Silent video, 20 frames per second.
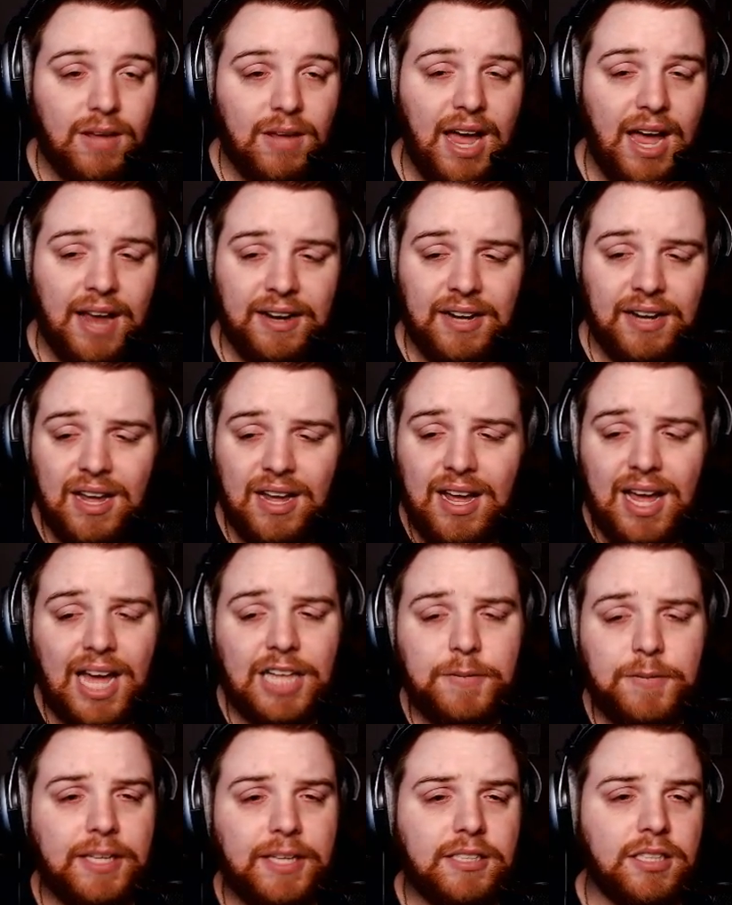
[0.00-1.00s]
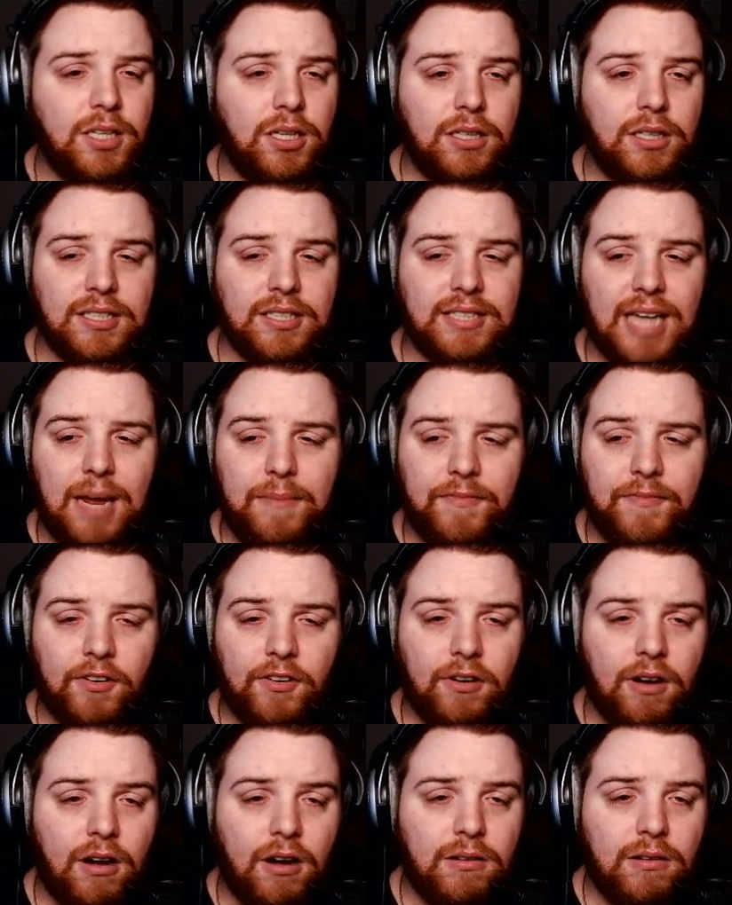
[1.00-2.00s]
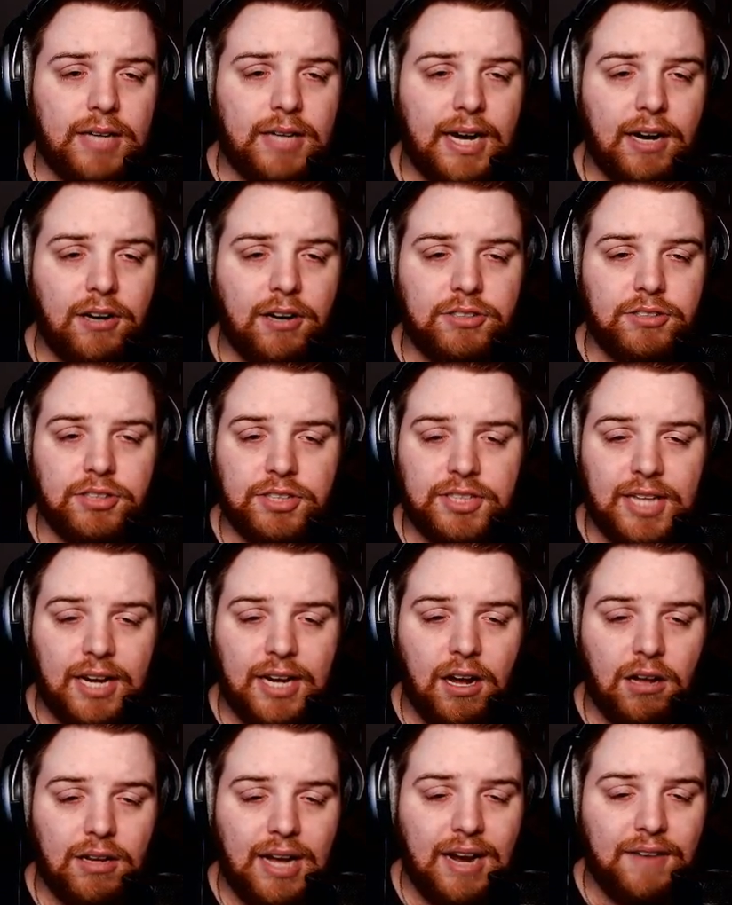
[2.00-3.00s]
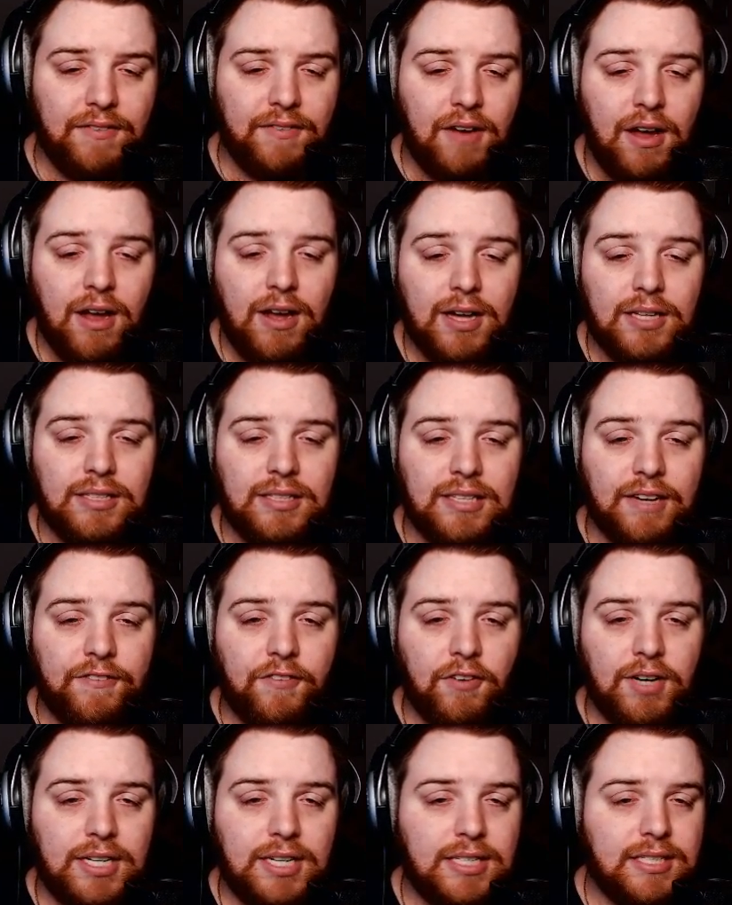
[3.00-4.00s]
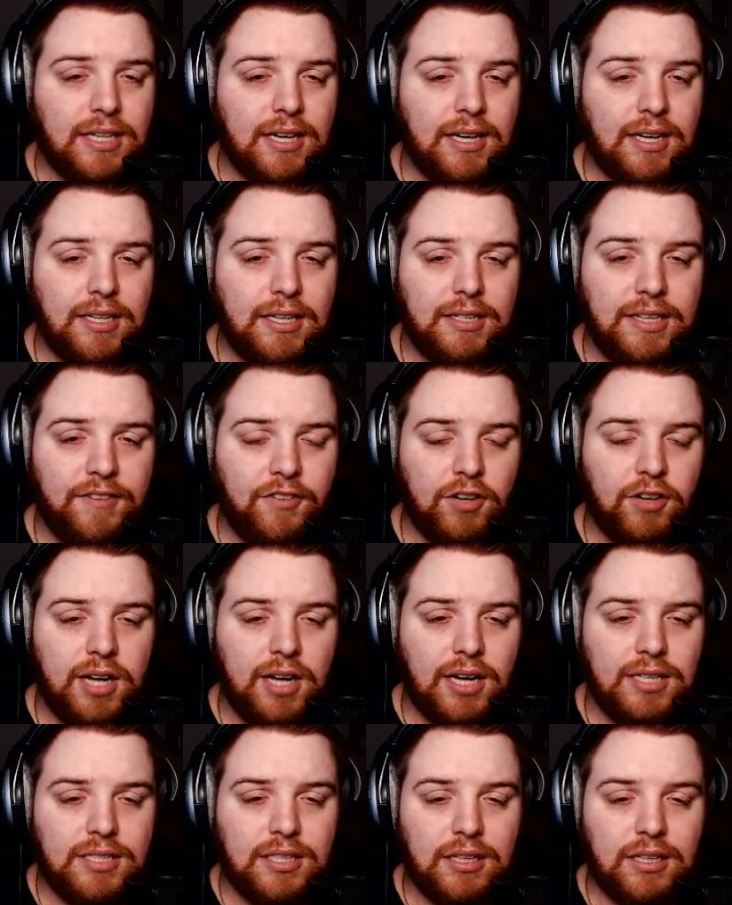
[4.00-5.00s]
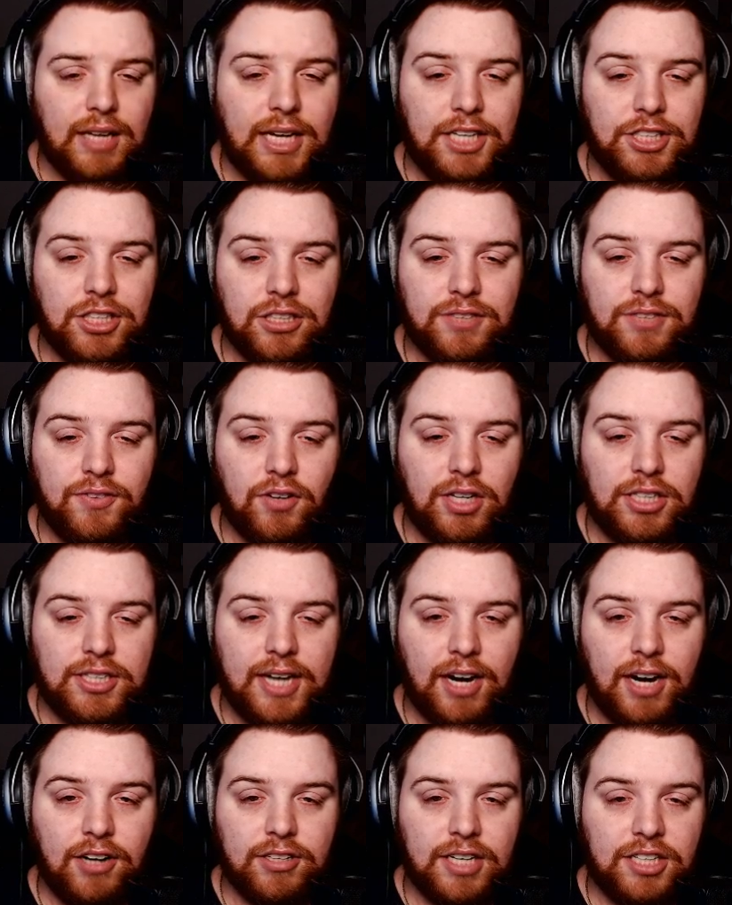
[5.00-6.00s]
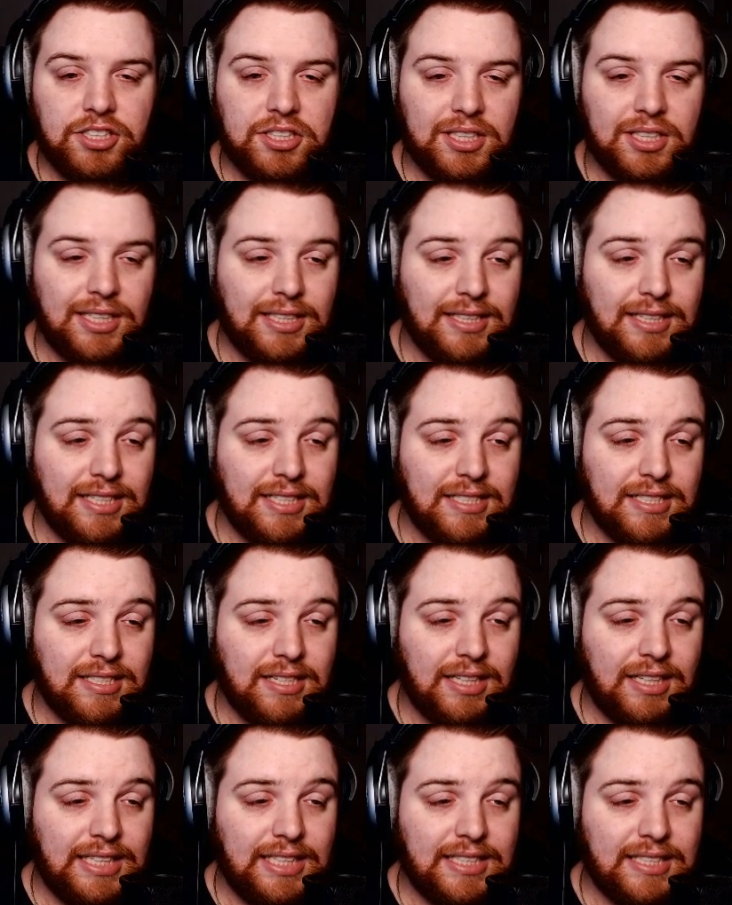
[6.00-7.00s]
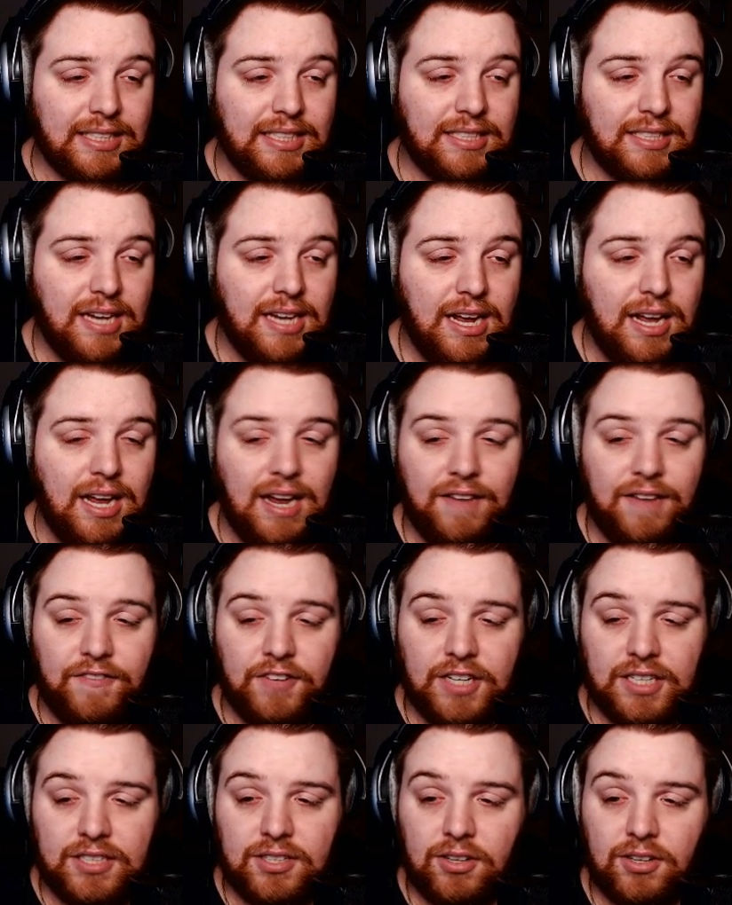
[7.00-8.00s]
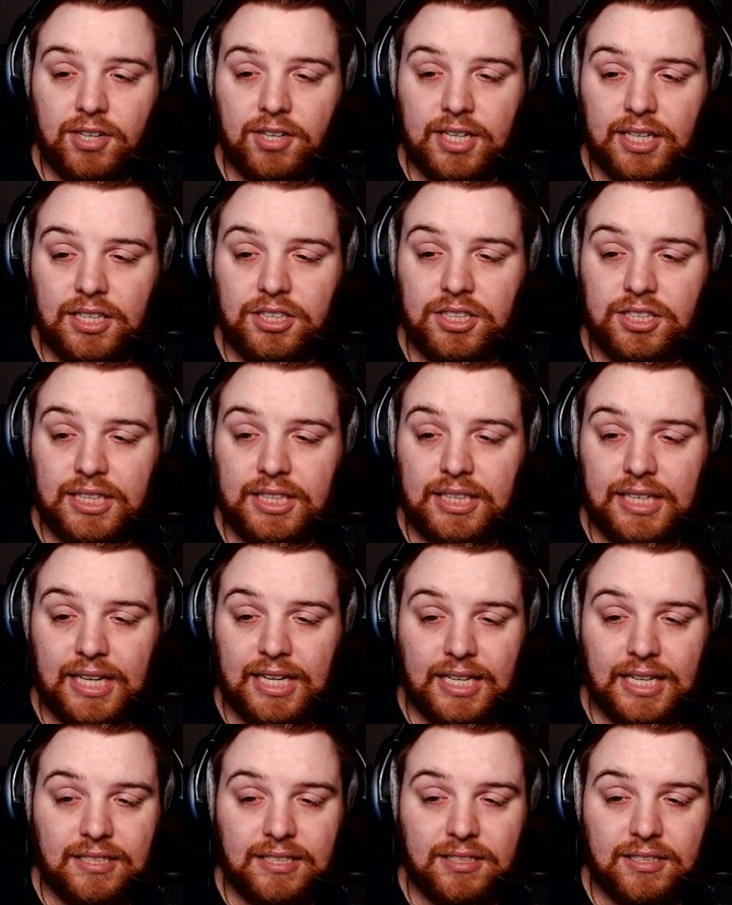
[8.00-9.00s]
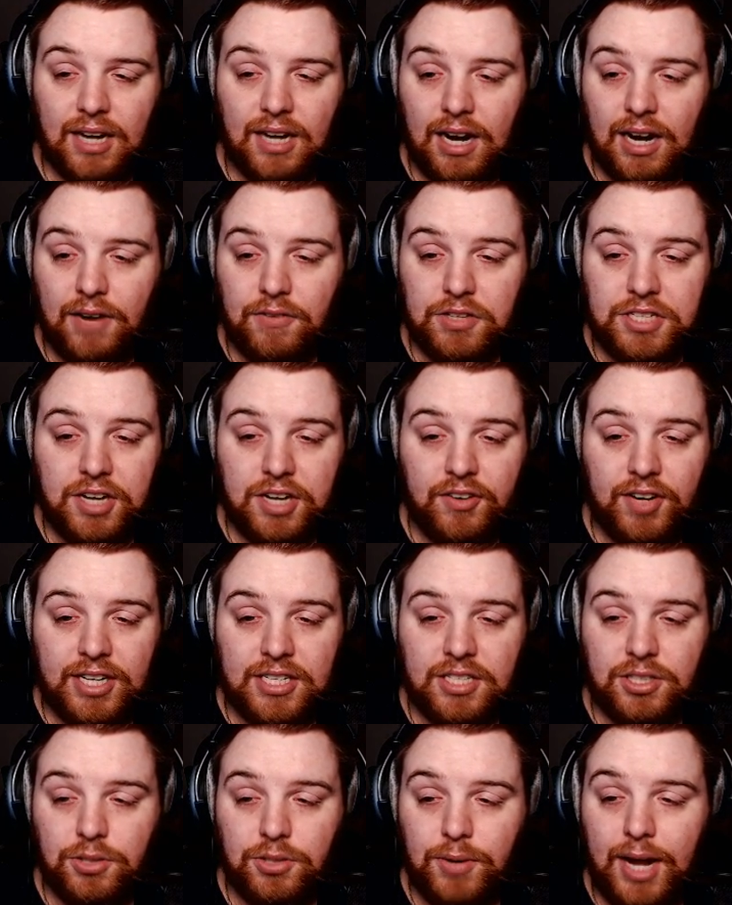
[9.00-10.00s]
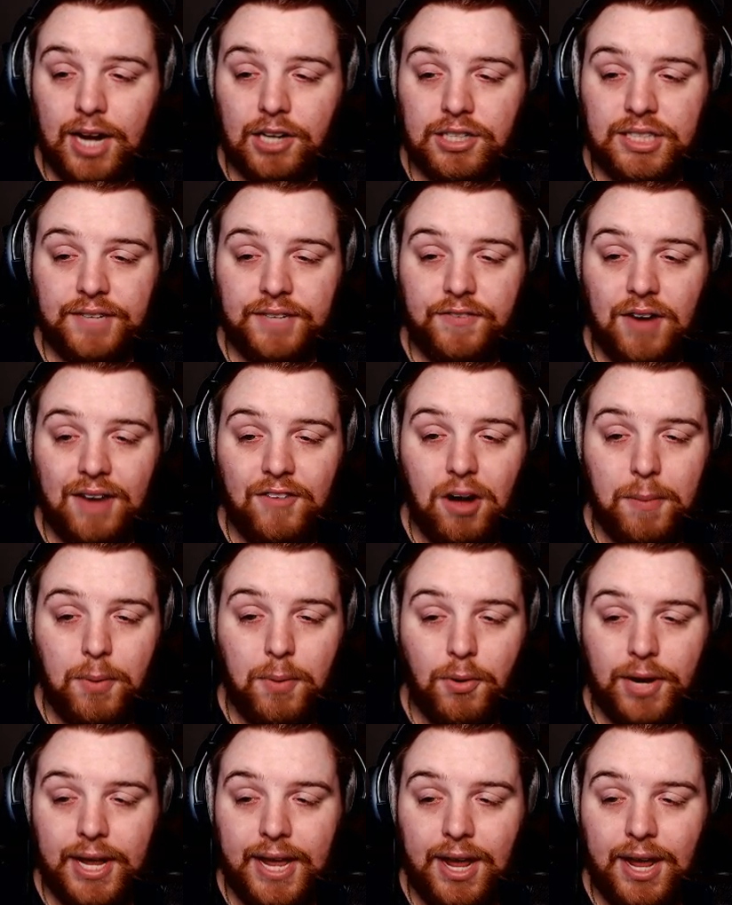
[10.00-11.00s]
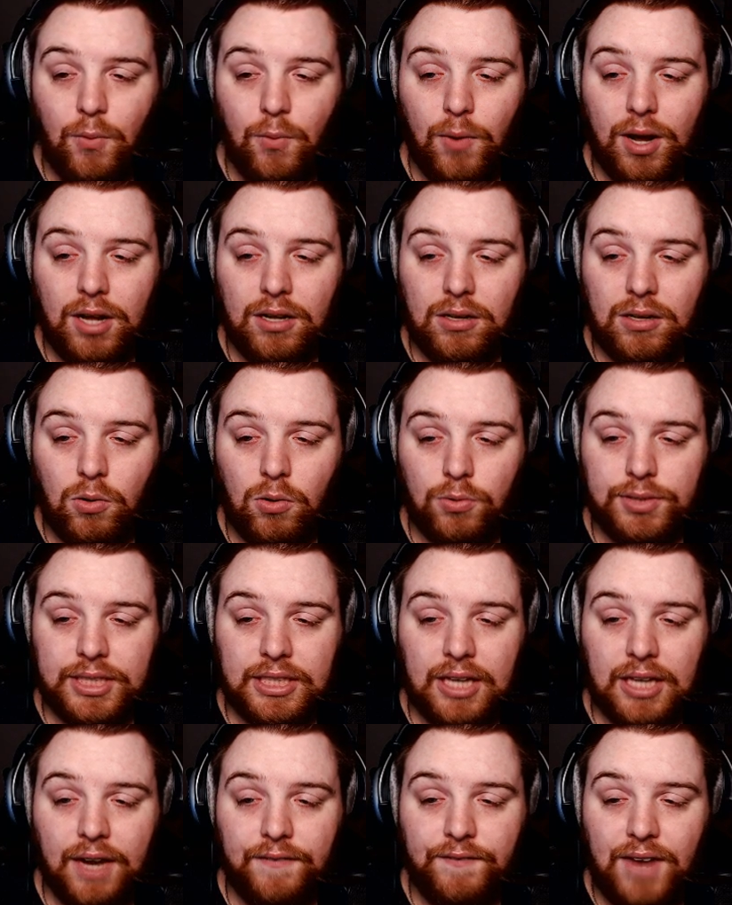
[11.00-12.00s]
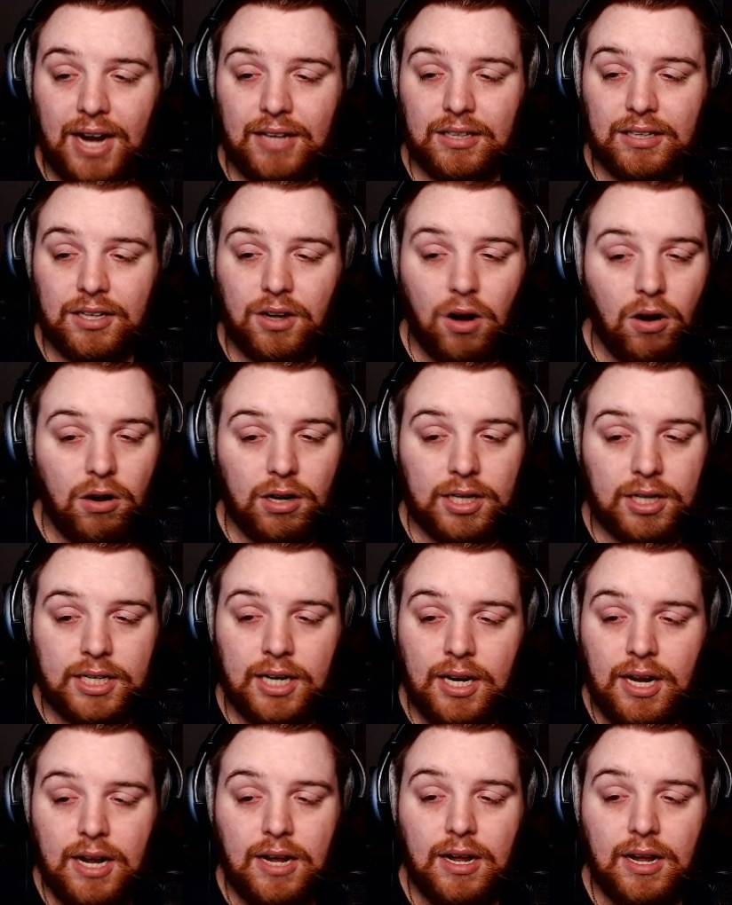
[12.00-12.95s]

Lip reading: And it's basically the same for all characters. They all have different constellations for each character. Actually, this is Lisa's Infinite Circuit. She gets regenerates 2 energy for every opponent hit while holding Violet Arc.